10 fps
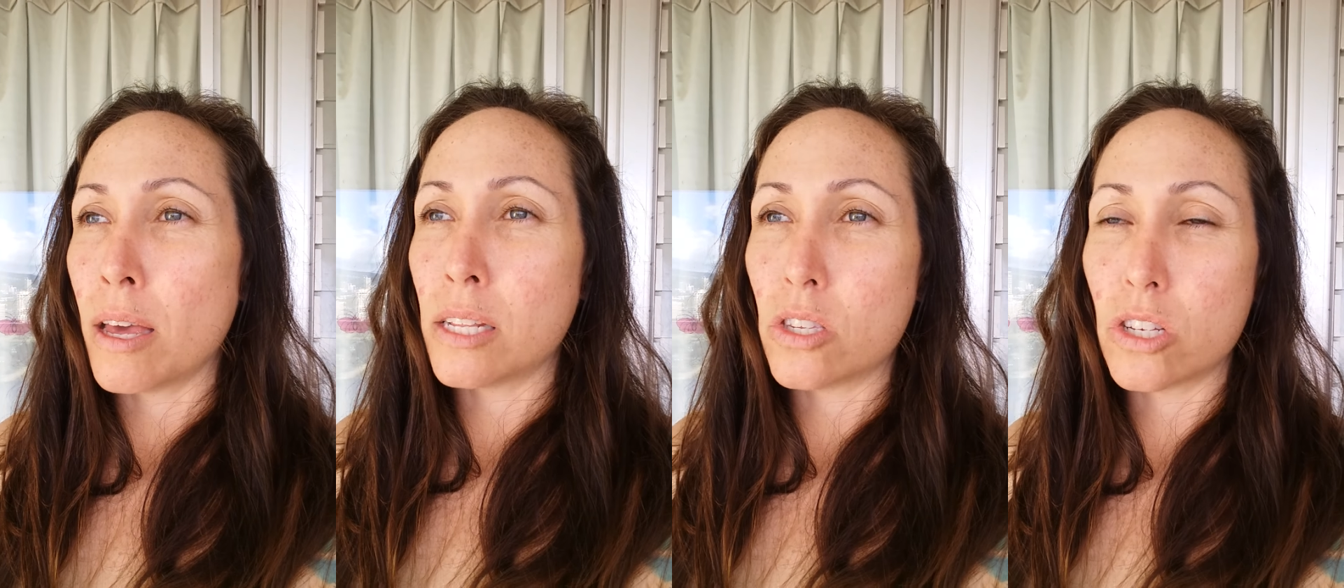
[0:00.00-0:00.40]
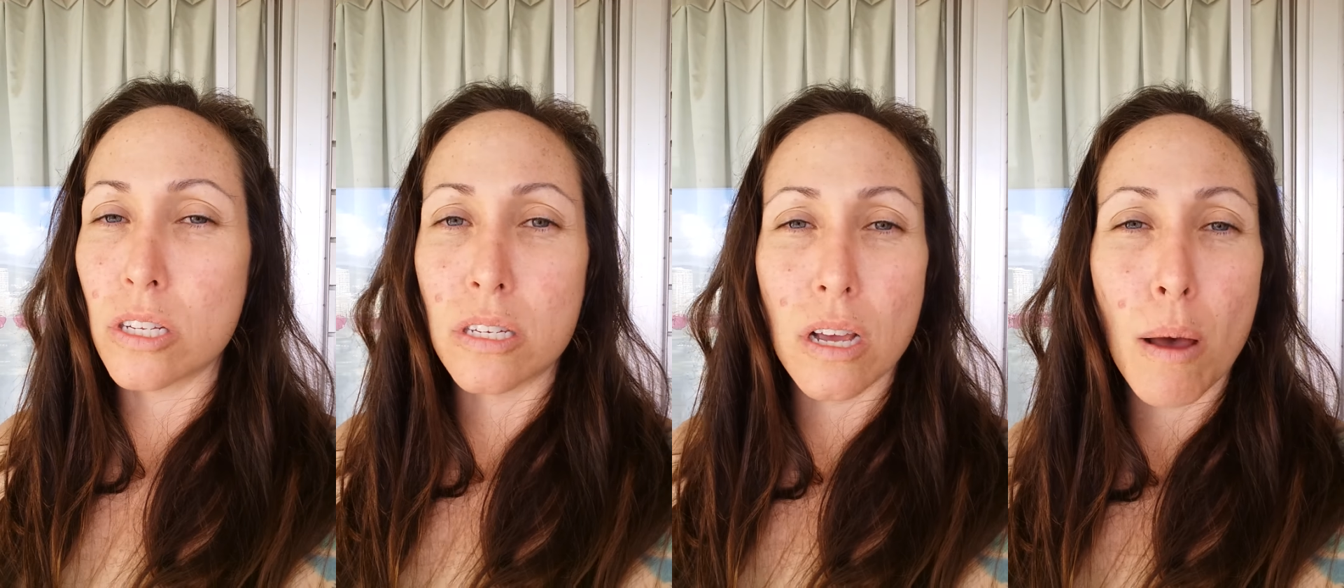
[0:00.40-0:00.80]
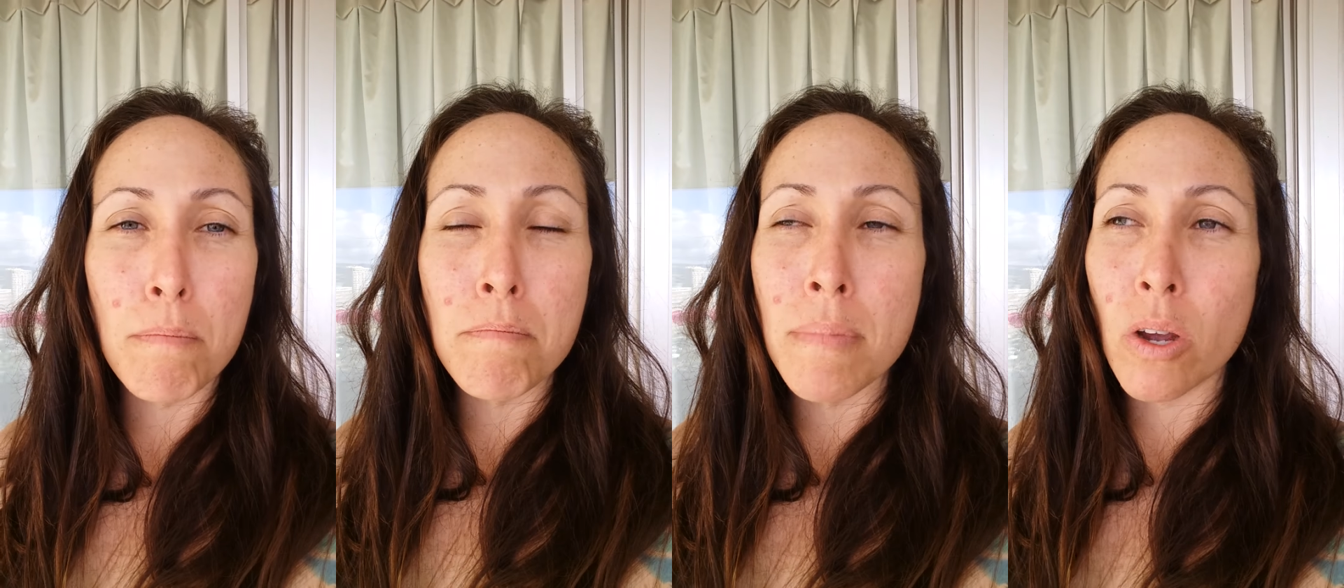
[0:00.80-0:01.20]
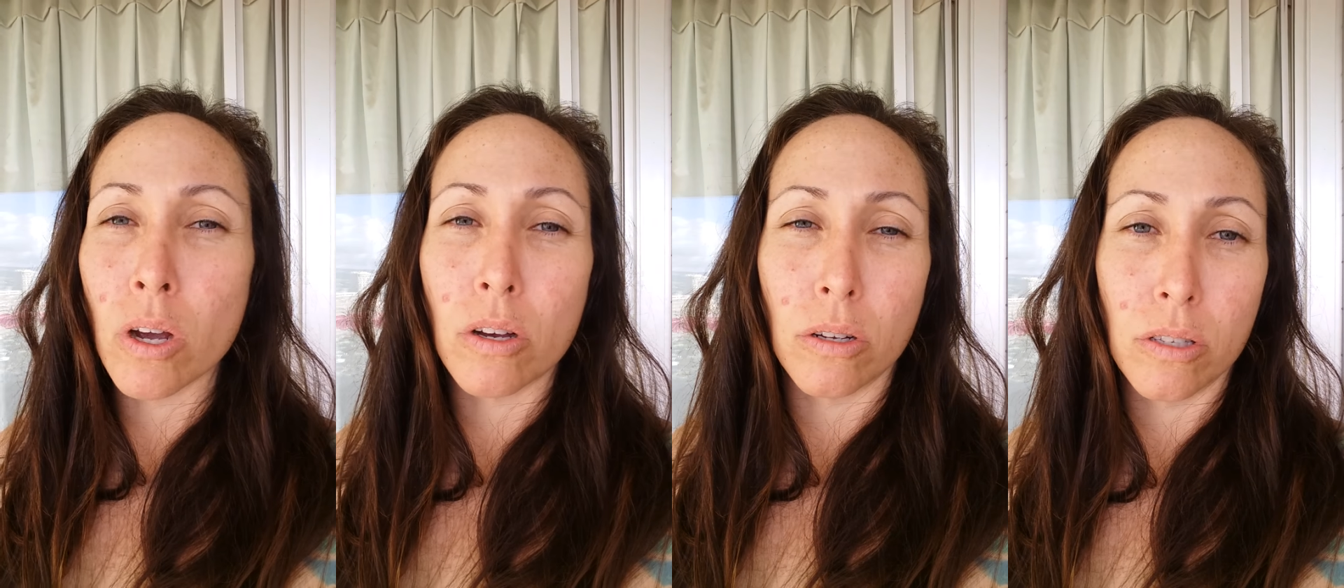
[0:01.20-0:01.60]
It's just a
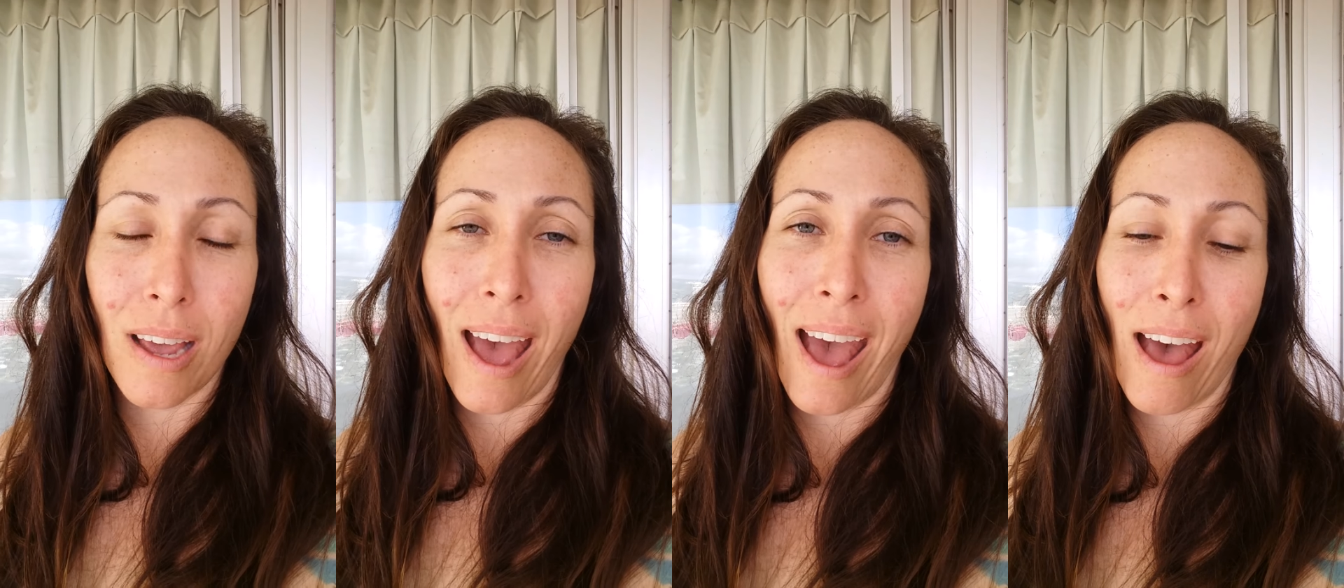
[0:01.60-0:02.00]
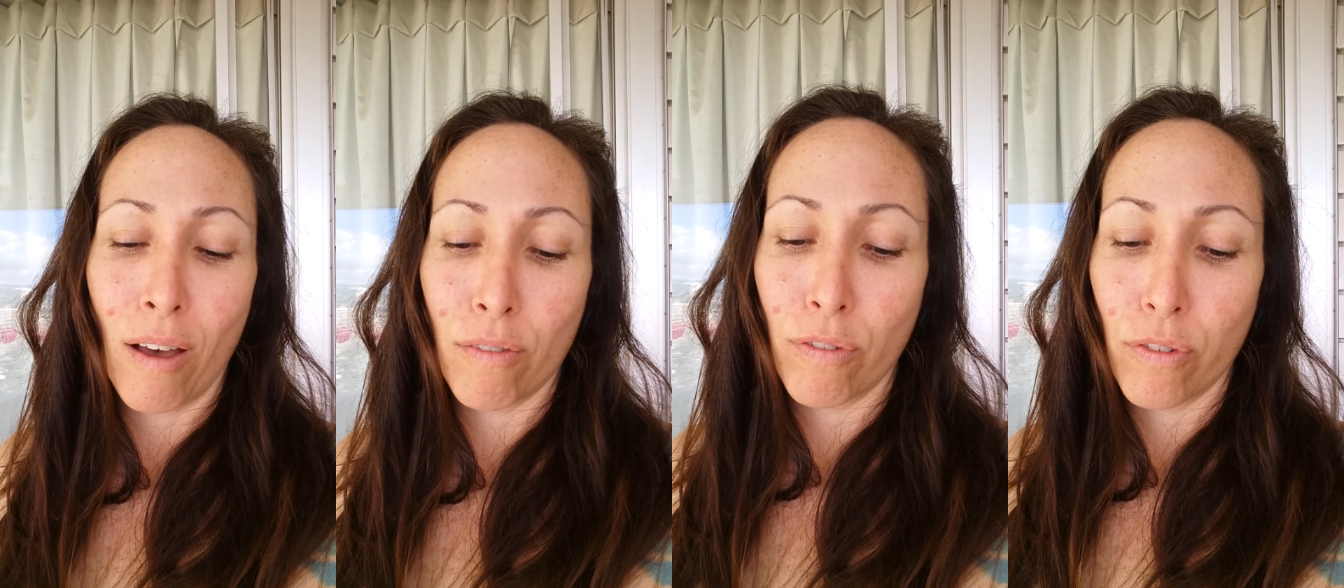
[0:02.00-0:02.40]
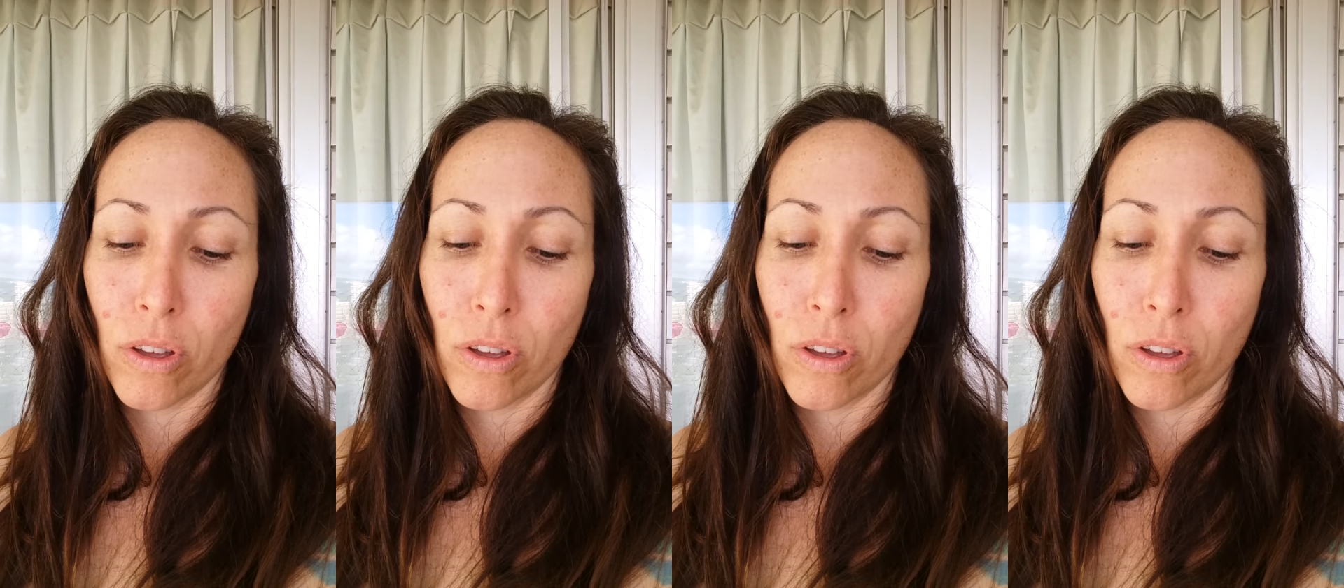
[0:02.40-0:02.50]
miracle to have